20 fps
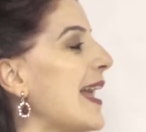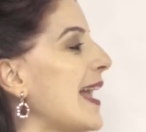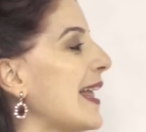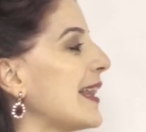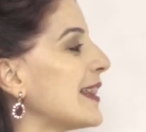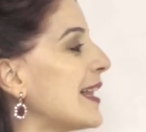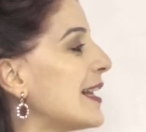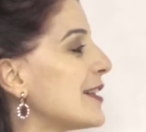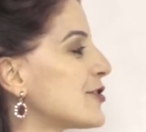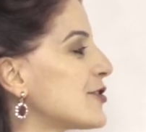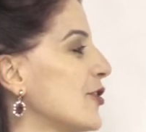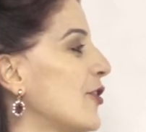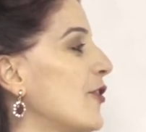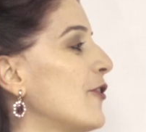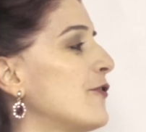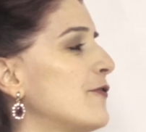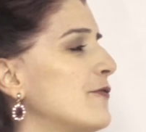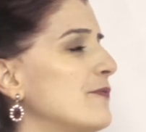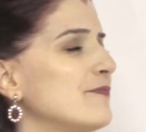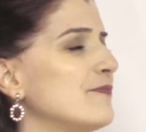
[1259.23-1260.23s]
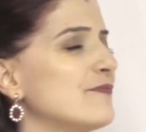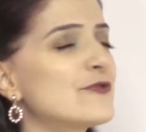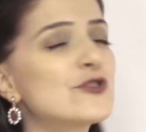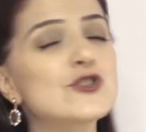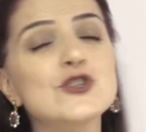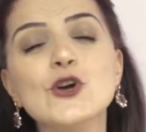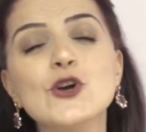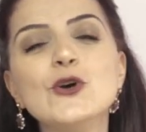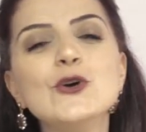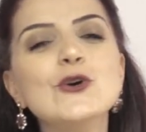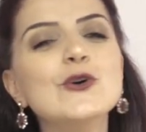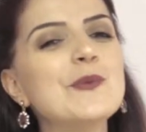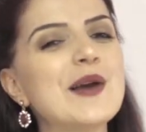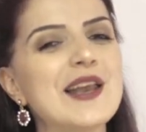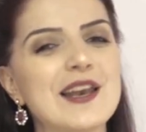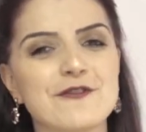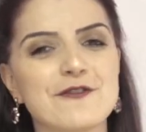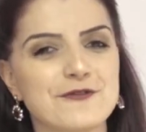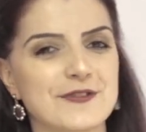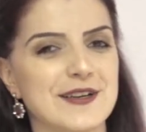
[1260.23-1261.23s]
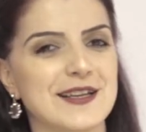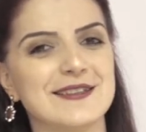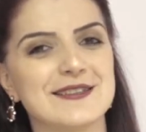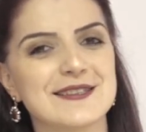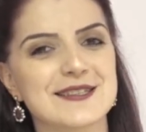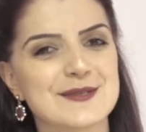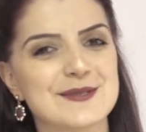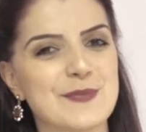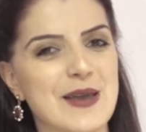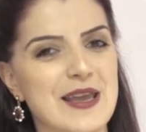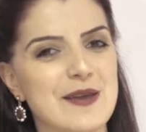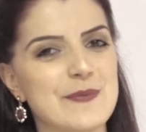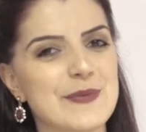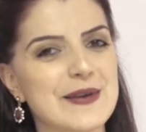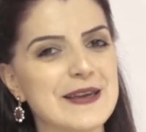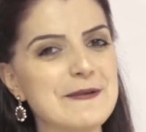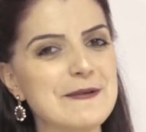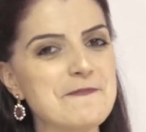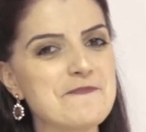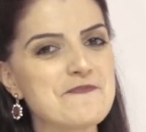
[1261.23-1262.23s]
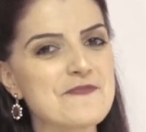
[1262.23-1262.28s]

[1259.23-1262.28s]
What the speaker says: a lot of too many friends maybe,